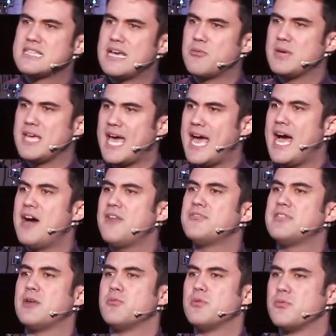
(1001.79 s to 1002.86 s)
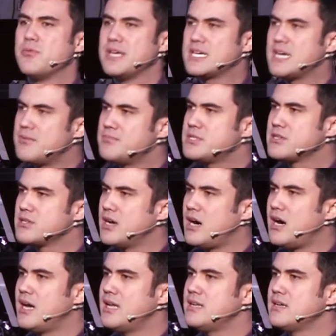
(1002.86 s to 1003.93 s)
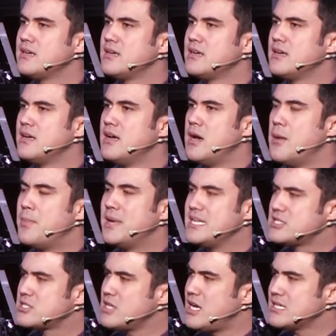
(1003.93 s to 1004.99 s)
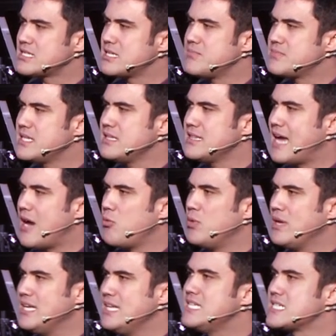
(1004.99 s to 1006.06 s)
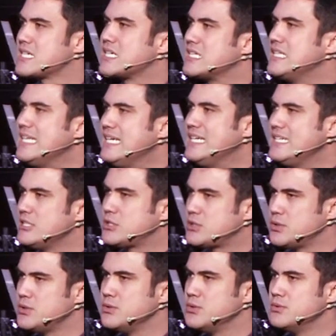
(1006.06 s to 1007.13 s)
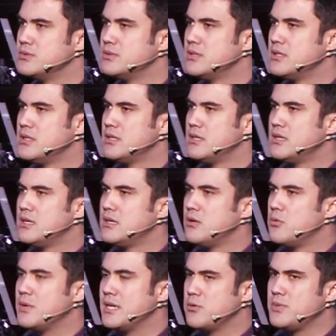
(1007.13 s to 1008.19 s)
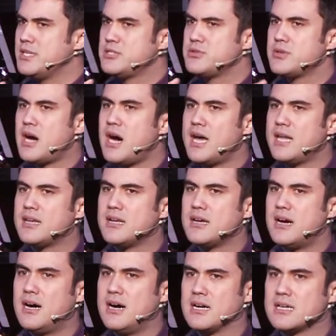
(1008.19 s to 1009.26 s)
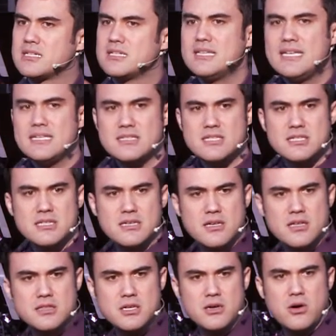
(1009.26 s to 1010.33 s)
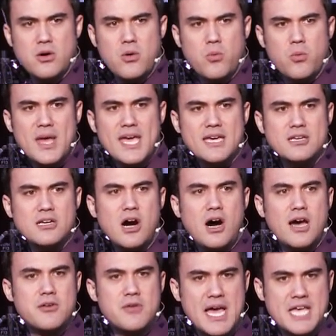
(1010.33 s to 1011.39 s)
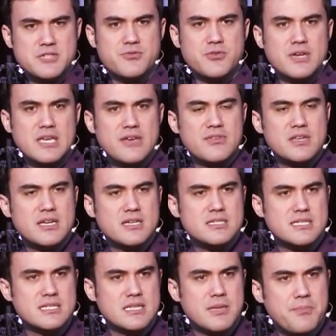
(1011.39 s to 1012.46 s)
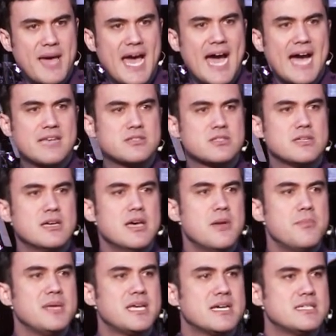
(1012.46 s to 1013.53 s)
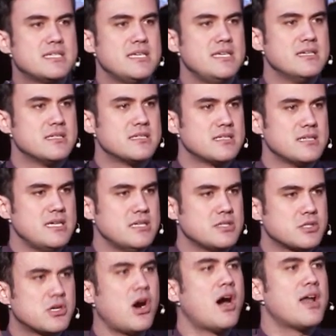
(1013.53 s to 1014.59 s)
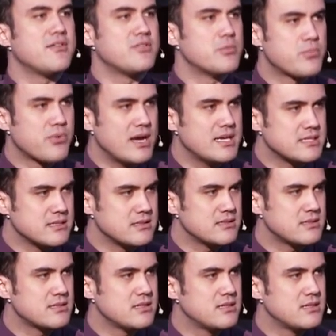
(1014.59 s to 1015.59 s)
that we have that when we come to God, but it's not something that we need to cling to. We do not cling to the way God has forgiven us in the past, because he's God of the present.